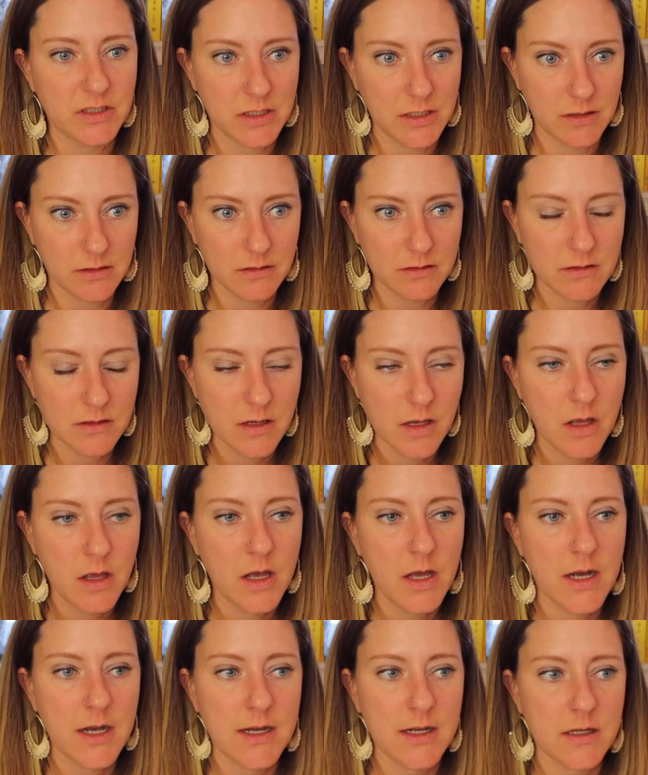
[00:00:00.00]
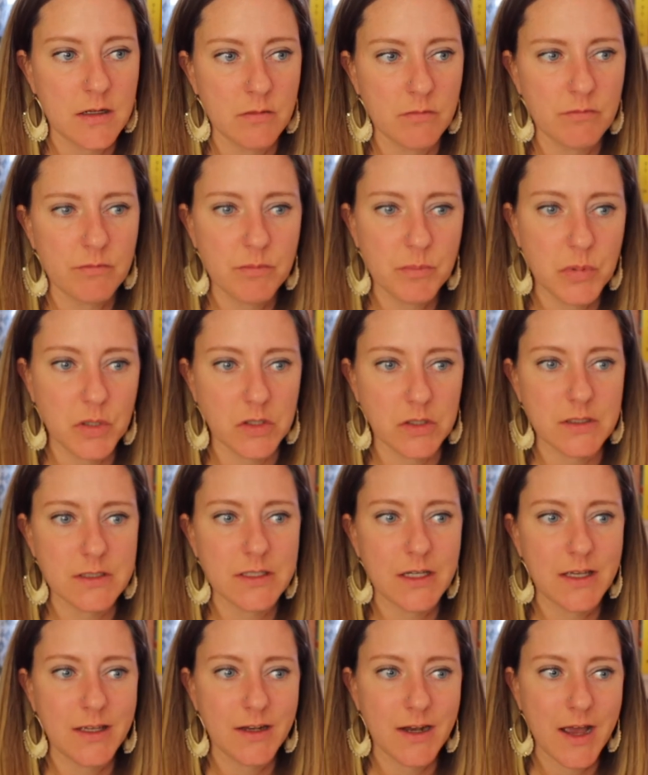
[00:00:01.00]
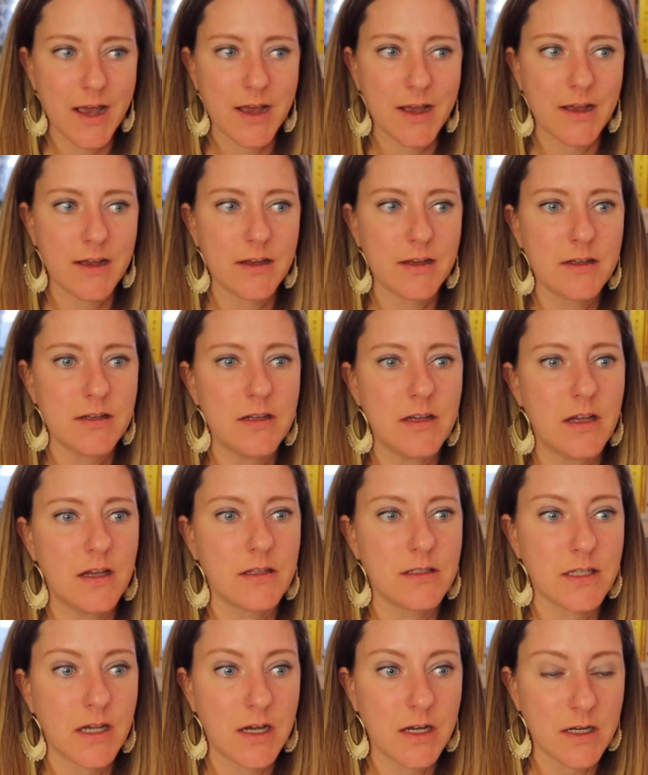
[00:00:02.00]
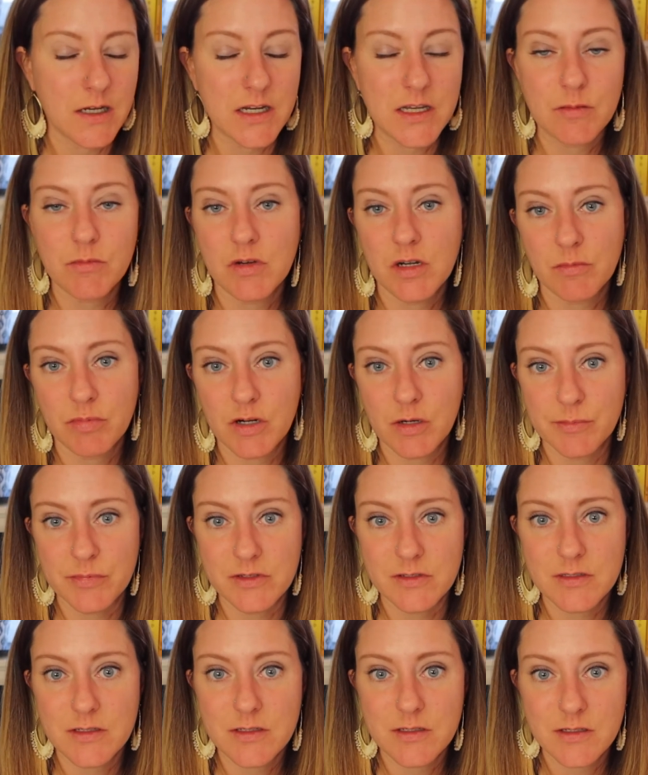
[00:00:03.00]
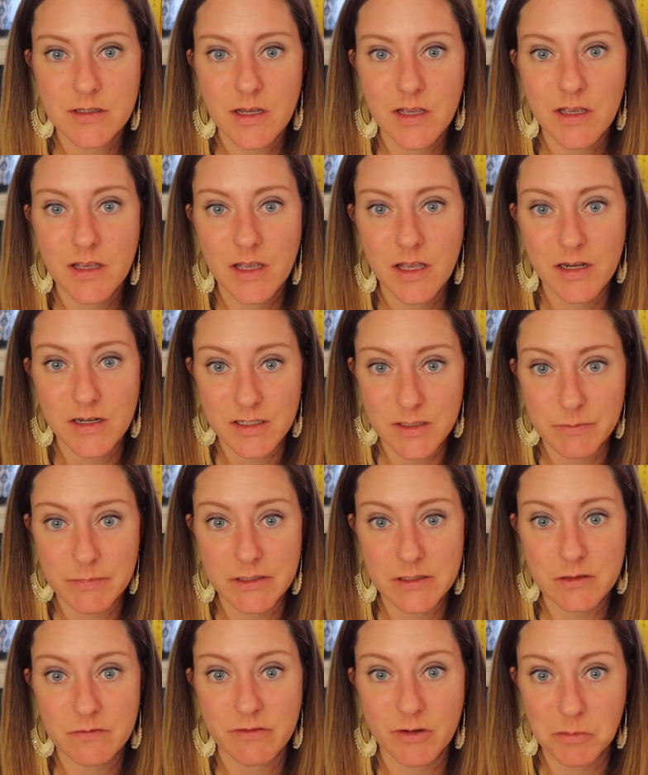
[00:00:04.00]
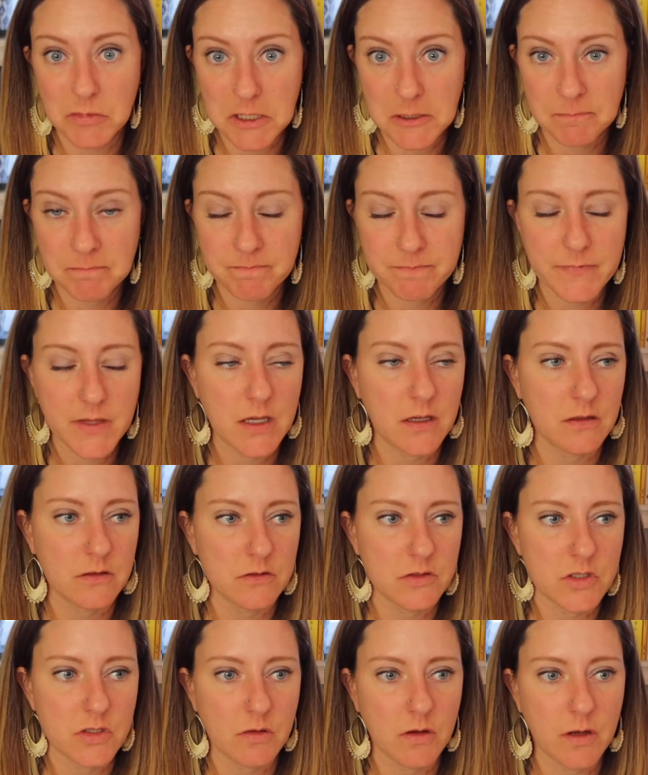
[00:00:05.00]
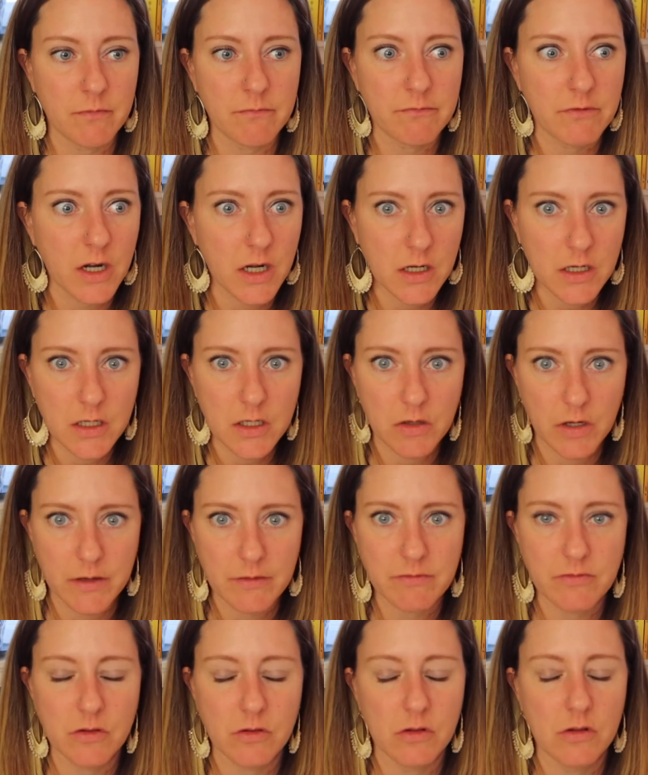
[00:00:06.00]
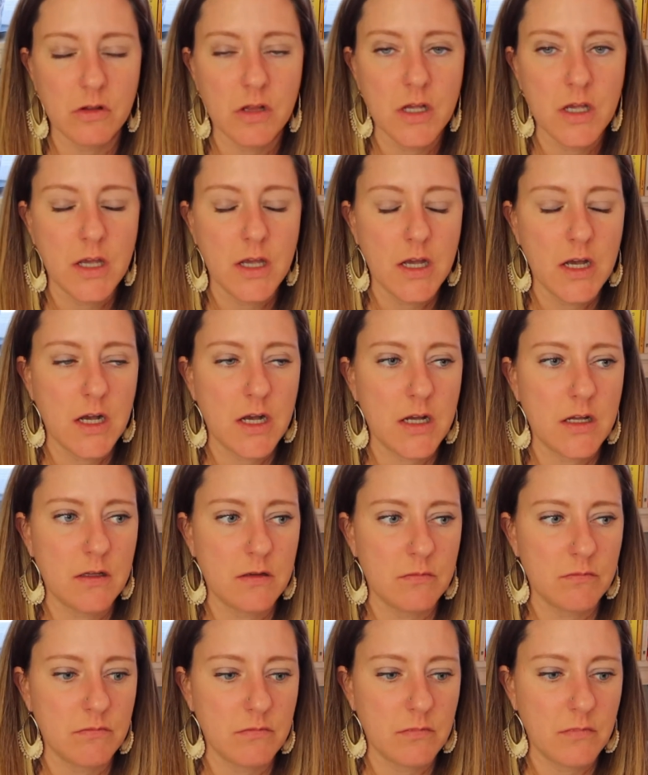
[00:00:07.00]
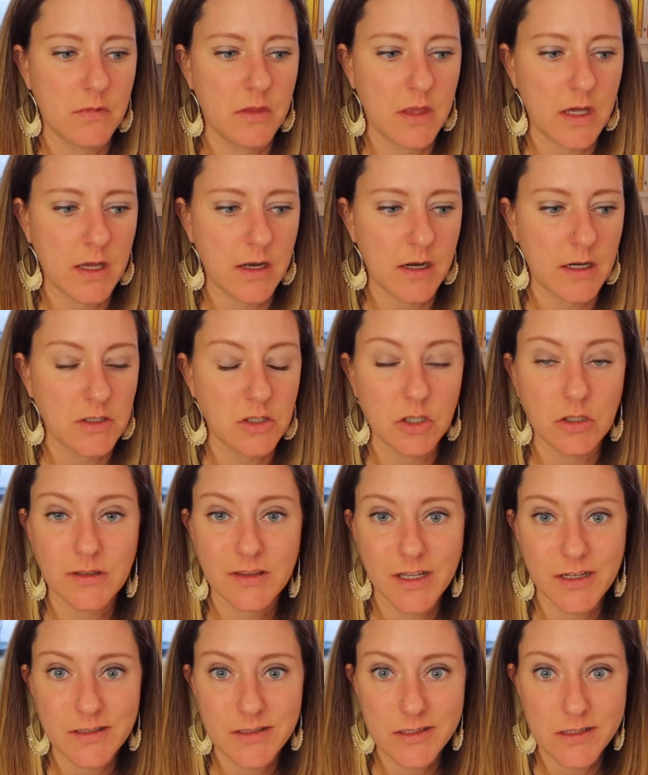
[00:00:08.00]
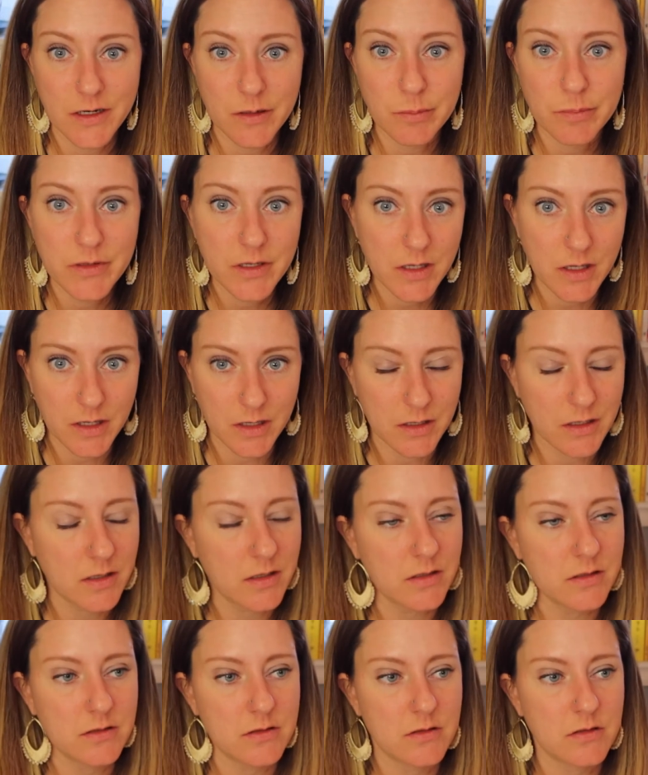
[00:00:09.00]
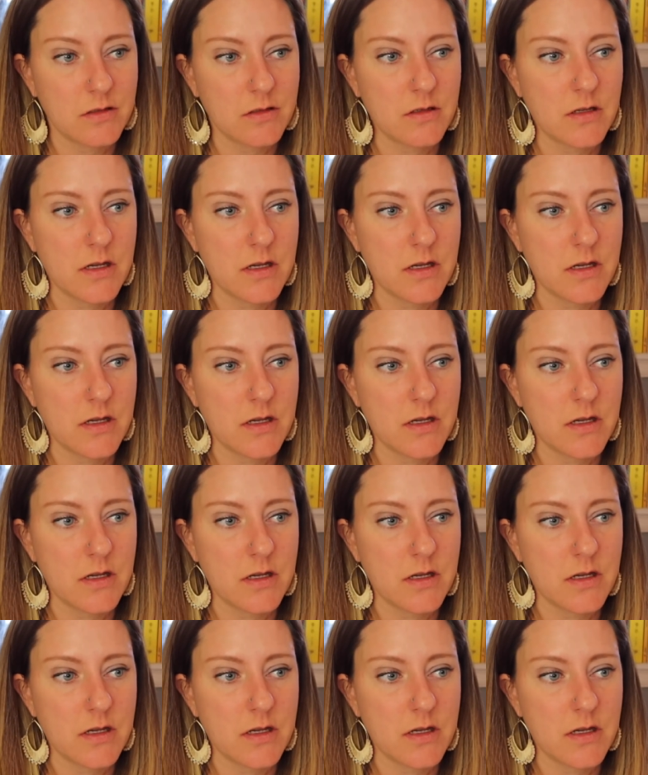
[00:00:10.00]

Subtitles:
plan. But it had a time and a purpose and a space for me. And so I'm very grateful that I took that step and